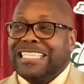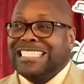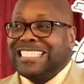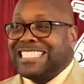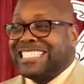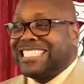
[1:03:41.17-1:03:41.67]

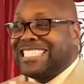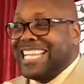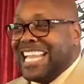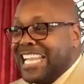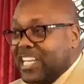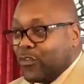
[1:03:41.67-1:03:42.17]
The
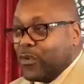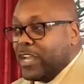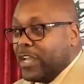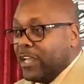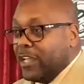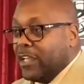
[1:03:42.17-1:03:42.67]

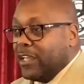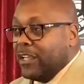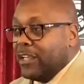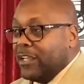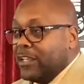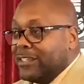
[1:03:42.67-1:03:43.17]
secret
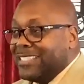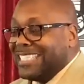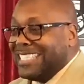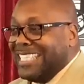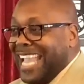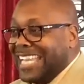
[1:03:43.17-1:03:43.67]
to
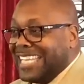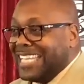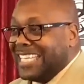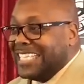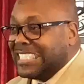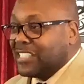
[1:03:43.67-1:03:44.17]

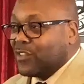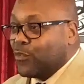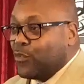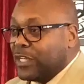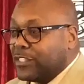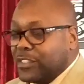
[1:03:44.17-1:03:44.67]
getting into
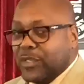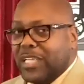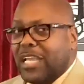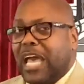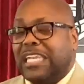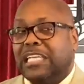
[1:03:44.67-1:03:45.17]
riches in
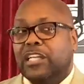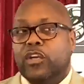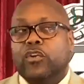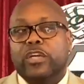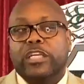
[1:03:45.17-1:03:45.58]
God, and here